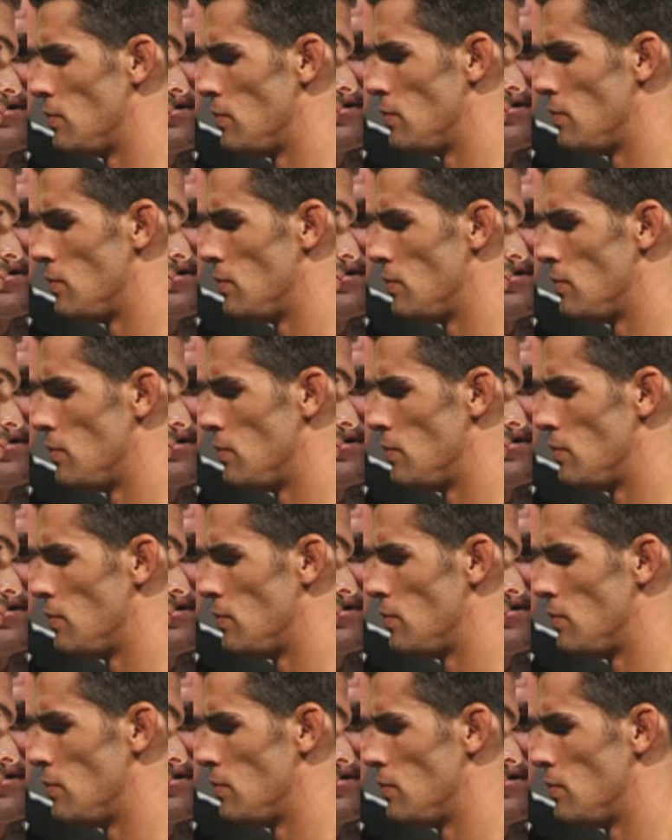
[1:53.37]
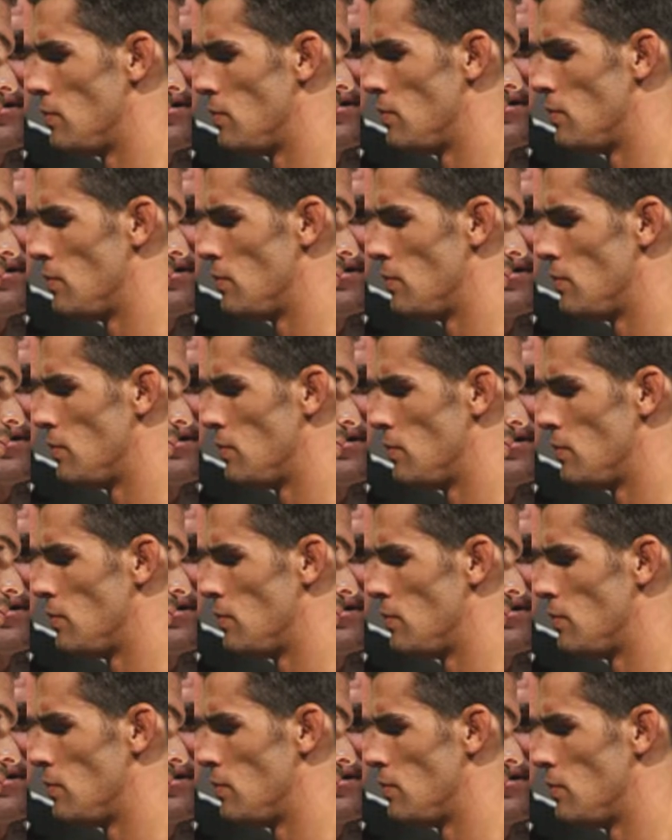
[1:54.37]

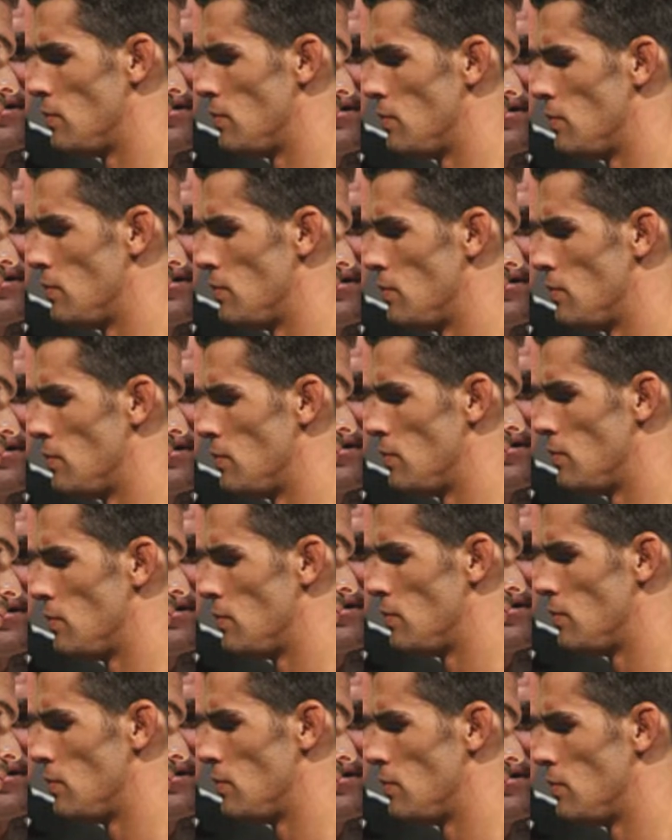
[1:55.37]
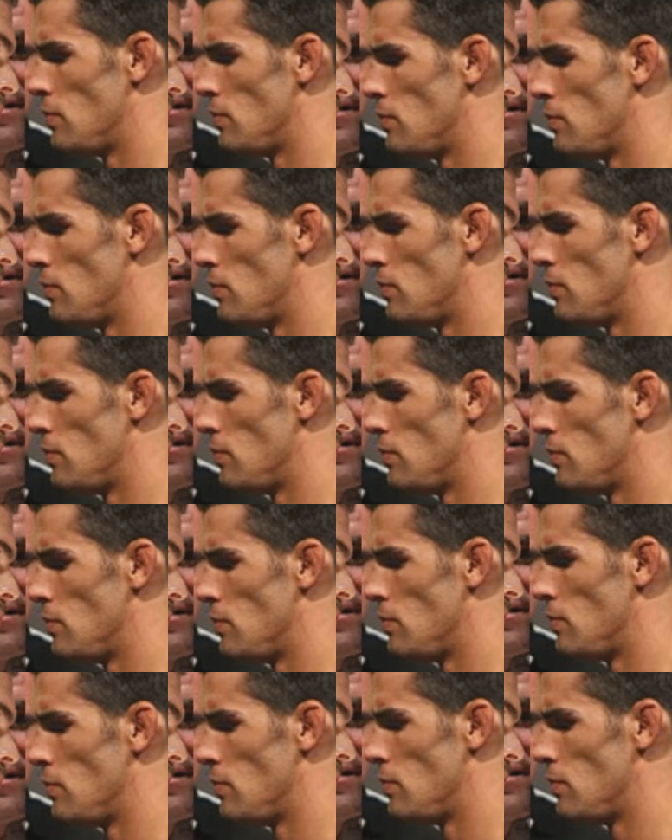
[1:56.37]

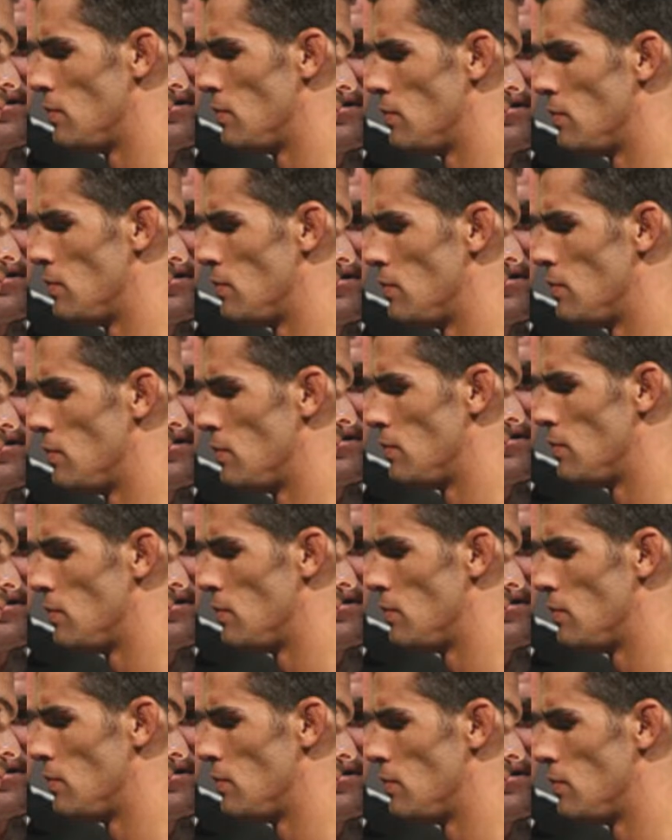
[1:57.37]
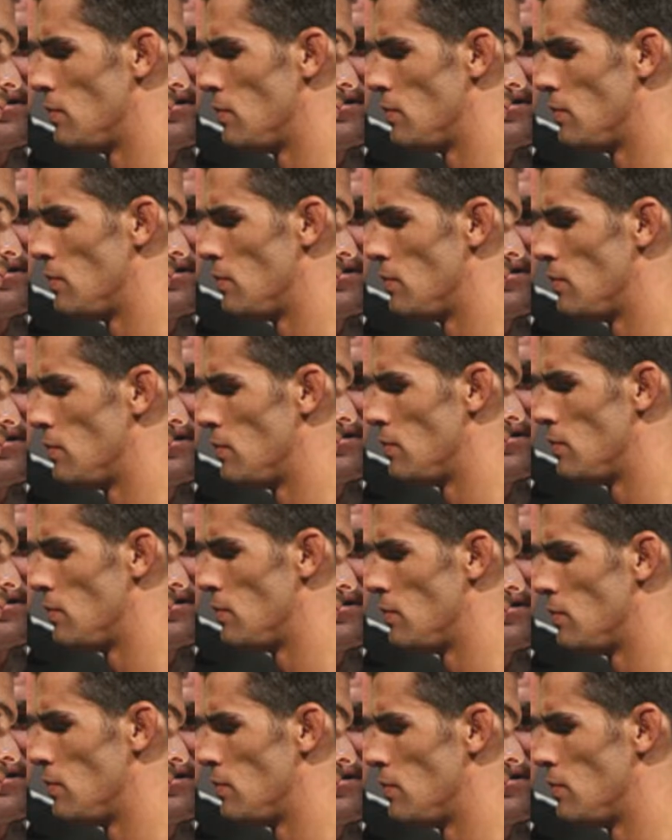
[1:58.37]

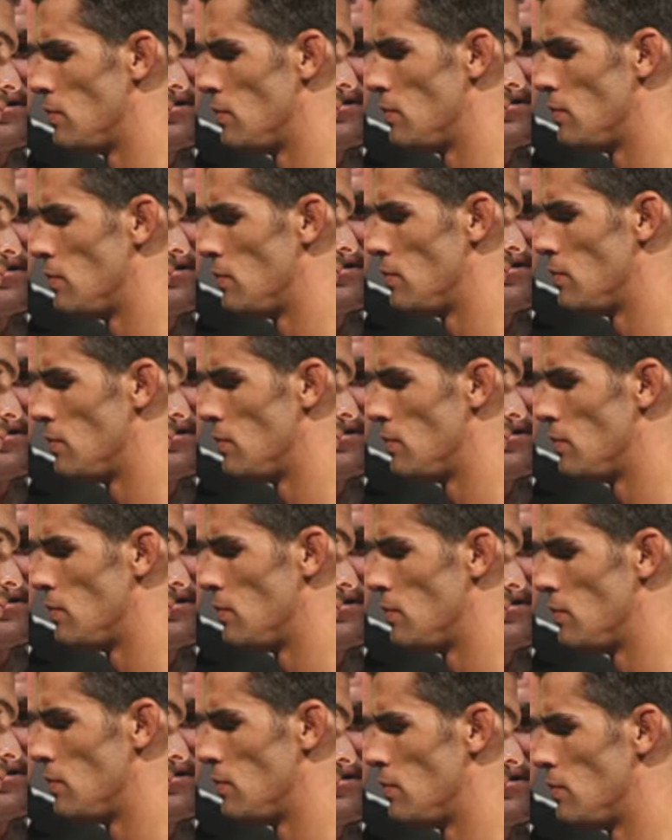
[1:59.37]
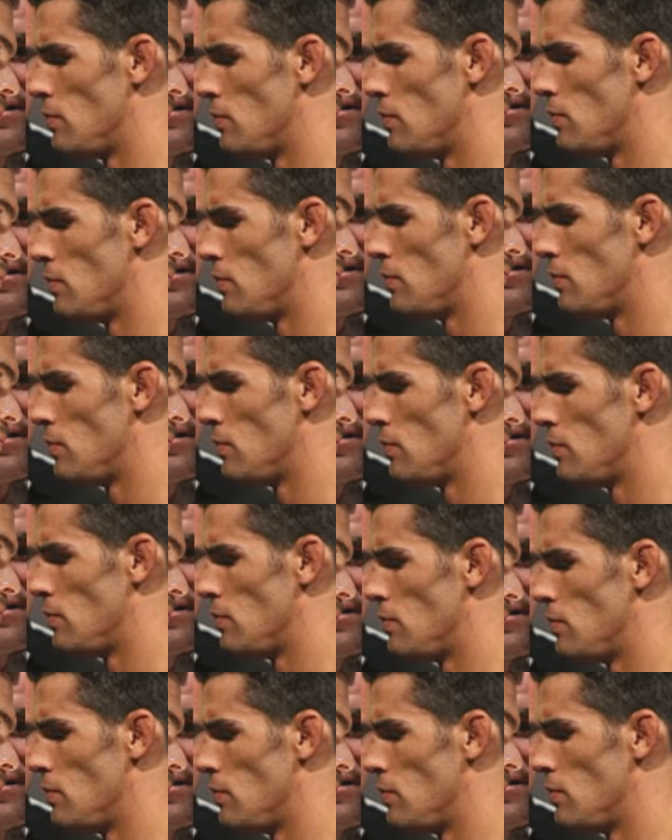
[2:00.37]
The person shown says nothing.